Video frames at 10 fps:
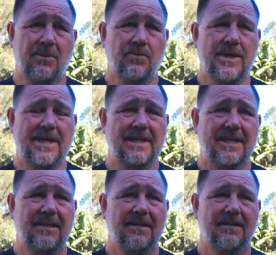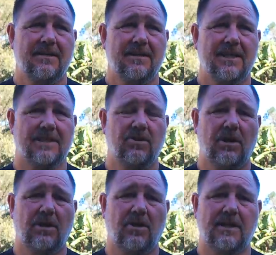really, there's
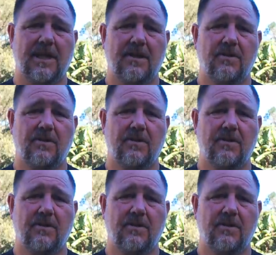not a lot that